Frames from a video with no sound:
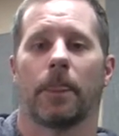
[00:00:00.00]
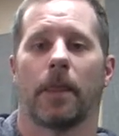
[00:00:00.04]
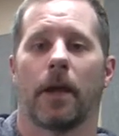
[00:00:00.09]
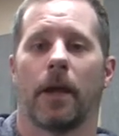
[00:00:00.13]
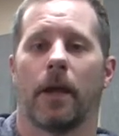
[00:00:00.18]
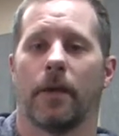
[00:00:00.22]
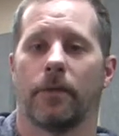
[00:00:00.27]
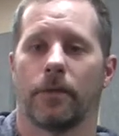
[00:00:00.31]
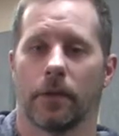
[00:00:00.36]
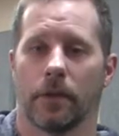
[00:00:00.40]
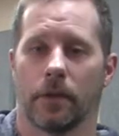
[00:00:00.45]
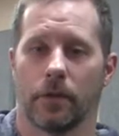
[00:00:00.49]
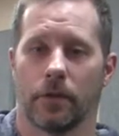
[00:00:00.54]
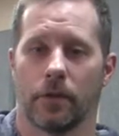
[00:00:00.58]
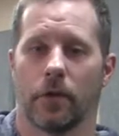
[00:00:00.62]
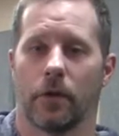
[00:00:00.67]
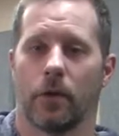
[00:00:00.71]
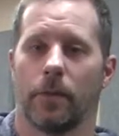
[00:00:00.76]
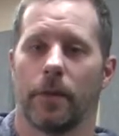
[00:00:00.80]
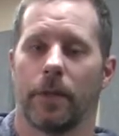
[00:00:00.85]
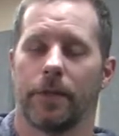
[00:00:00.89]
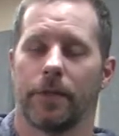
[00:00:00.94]
I have to
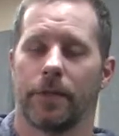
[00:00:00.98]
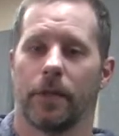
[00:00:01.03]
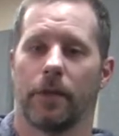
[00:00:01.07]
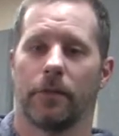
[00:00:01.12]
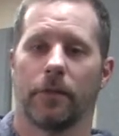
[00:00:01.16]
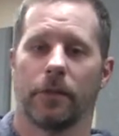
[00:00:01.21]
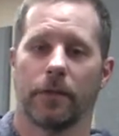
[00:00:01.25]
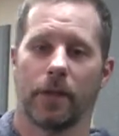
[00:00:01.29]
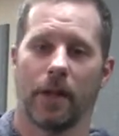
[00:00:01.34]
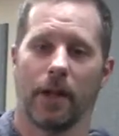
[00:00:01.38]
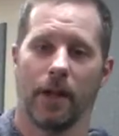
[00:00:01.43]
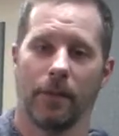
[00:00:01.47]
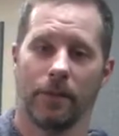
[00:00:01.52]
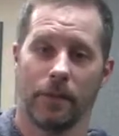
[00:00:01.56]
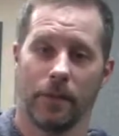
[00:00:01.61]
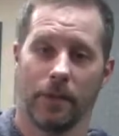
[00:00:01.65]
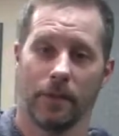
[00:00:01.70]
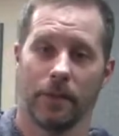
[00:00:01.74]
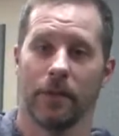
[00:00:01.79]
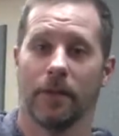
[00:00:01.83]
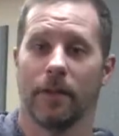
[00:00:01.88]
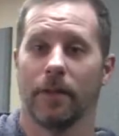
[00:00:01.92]
control myself at
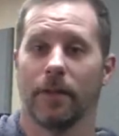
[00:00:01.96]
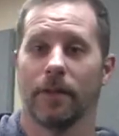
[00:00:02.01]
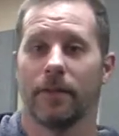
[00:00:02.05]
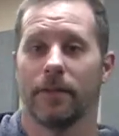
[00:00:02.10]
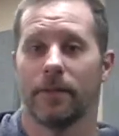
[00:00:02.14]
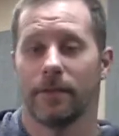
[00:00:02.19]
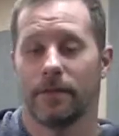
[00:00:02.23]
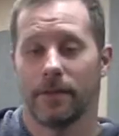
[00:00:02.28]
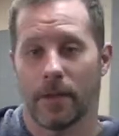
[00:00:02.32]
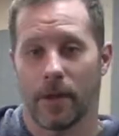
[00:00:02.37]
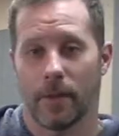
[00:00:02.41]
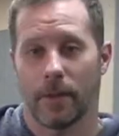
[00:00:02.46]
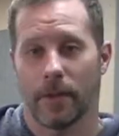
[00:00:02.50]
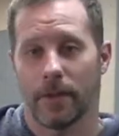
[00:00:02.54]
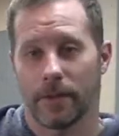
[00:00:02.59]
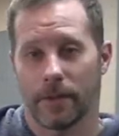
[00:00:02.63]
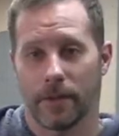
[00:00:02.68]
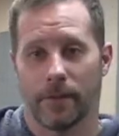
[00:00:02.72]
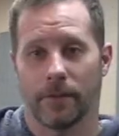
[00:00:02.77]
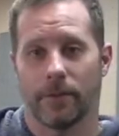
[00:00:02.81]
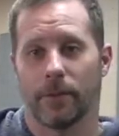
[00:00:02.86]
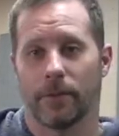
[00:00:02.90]
times and tell
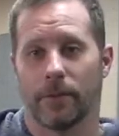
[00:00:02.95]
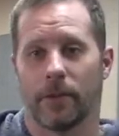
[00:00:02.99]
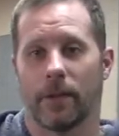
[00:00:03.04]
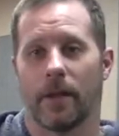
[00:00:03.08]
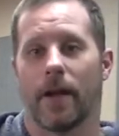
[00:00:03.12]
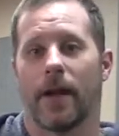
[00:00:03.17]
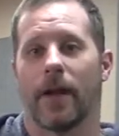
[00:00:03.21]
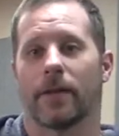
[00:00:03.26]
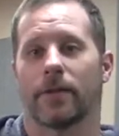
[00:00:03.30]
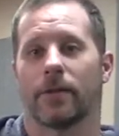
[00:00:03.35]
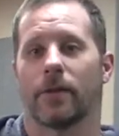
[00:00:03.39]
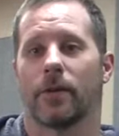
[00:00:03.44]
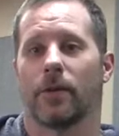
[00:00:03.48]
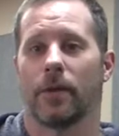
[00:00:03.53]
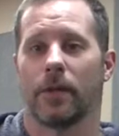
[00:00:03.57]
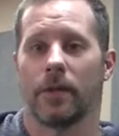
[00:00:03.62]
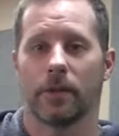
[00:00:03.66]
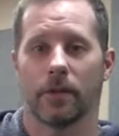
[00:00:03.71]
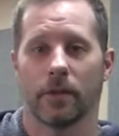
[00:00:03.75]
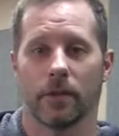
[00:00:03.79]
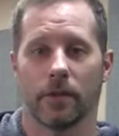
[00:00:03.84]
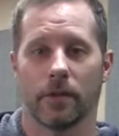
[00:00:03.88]
myself to relax
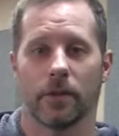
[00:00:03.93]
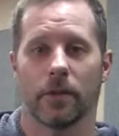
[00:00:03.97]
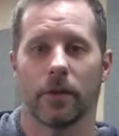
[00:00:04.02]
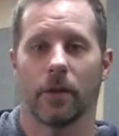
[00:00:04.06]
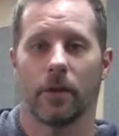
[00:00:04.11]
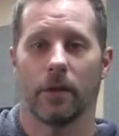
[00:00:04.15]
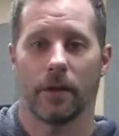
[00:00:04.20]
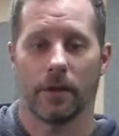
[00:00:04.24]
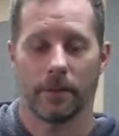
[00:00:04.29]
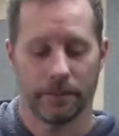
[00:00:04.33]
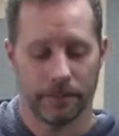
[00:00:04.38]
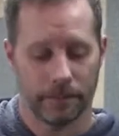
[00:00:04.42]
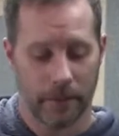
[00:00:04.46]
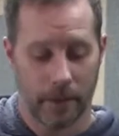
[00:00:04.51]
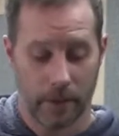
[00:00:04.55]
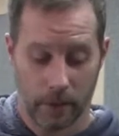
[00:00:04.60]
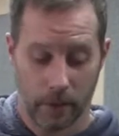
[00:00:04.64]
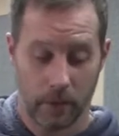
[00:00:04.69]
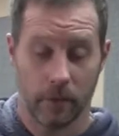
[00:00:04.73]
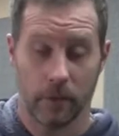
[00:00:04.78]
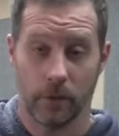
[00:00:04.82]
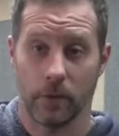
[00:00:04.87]
going into the solo. I
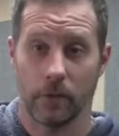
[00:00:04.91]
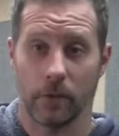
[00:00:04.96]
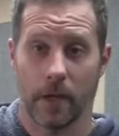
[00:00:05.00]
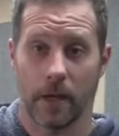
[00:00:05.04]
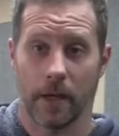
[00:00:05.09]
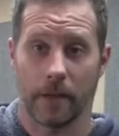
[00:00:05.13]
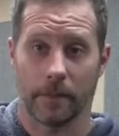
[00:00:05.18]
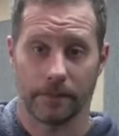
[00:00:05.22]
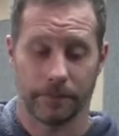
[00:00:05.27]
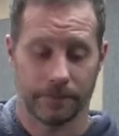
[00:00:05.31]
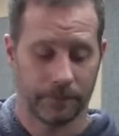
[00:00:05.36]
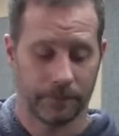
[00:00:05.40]
do that.